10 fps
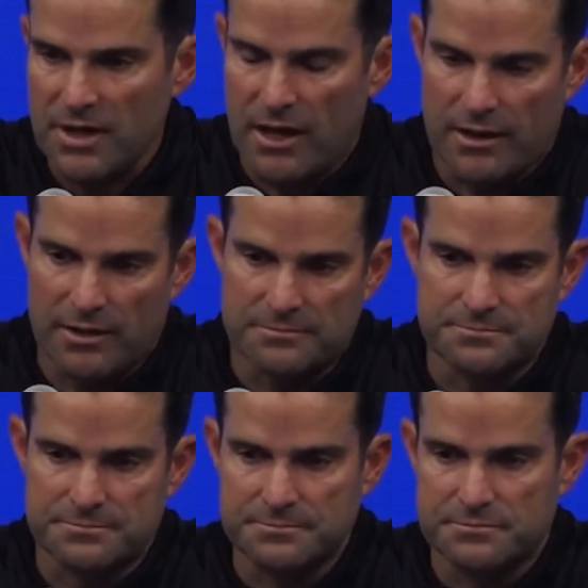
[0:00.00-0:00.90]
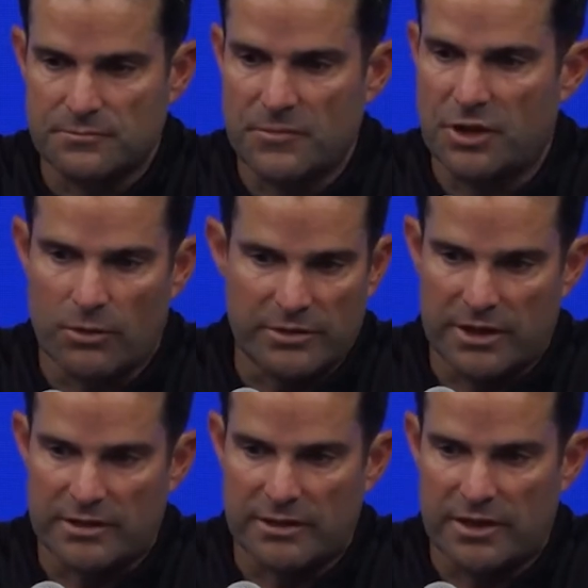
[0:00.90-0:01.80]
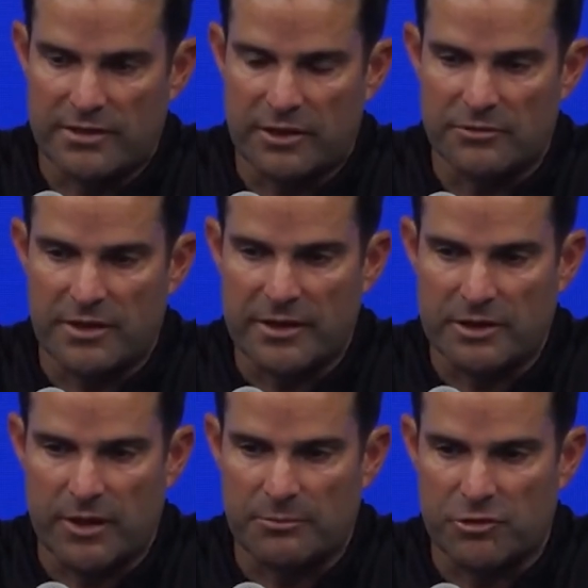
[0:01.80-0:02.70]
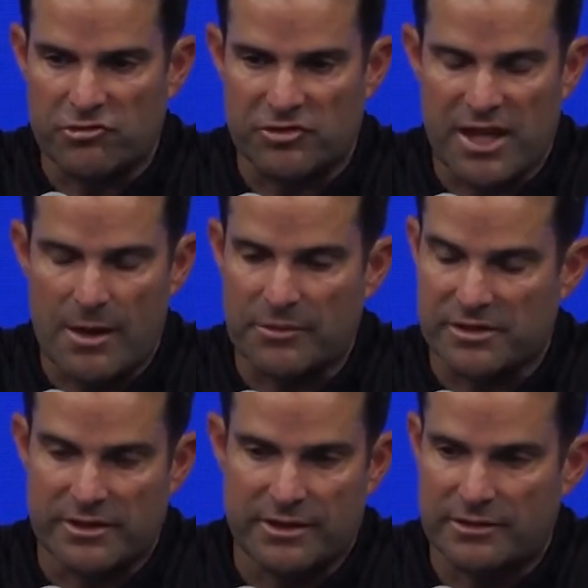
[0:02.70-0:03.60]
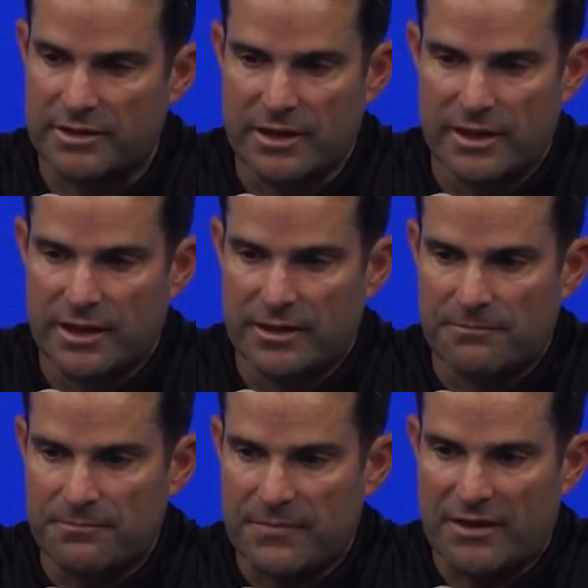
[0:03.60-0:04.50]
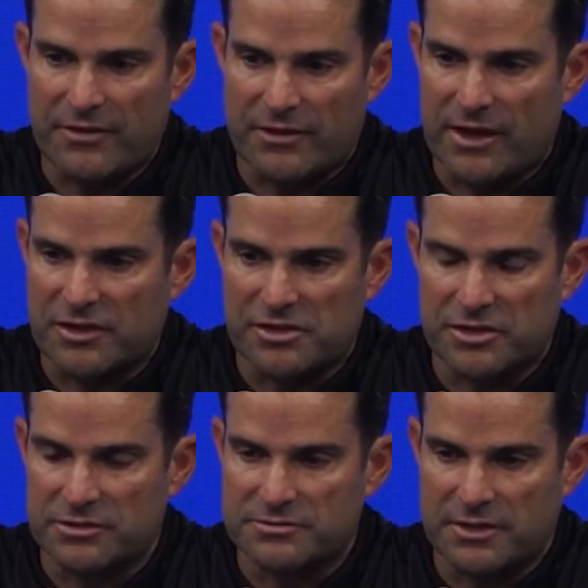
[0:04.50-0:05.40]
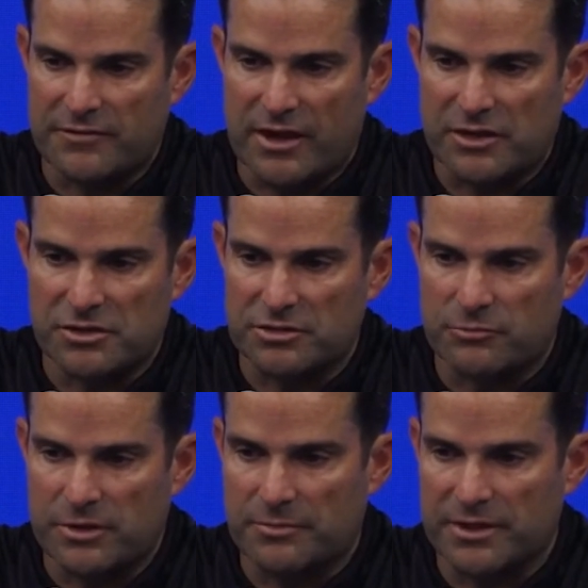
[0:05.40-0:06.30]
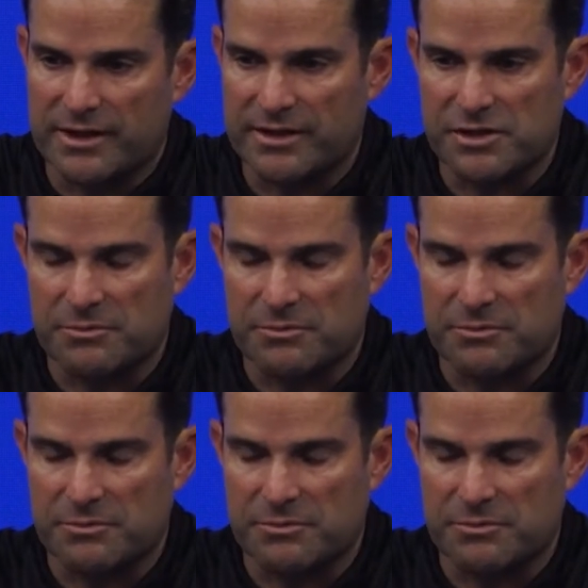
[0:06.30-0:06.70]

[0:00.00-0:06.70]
You know, and they make a great push and stop us, and then I've got to see a good replay, I guess.